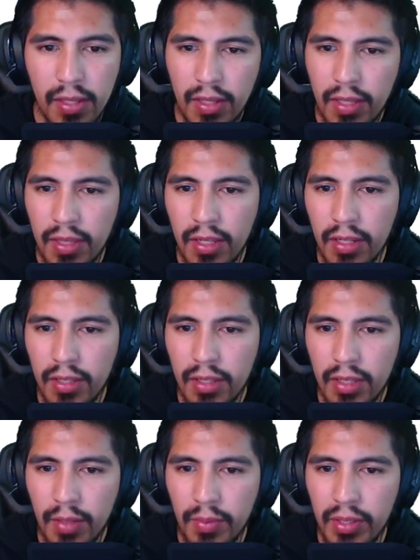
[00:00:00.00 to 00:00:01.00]
And then
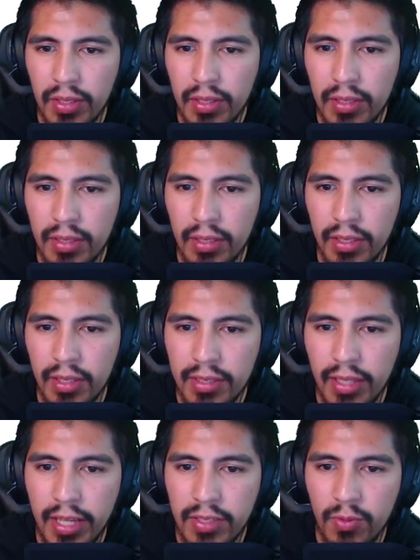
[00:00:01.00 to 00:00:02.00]
let me delete this
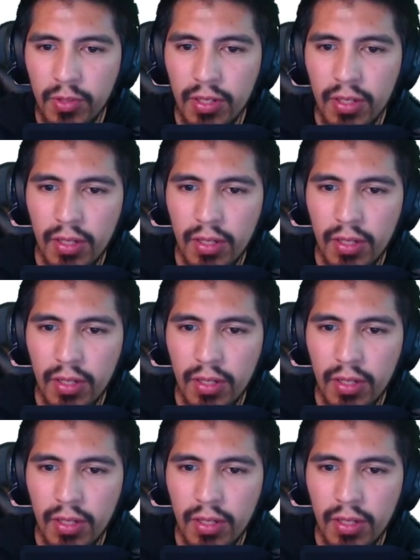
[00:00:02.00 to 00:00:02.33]
last one.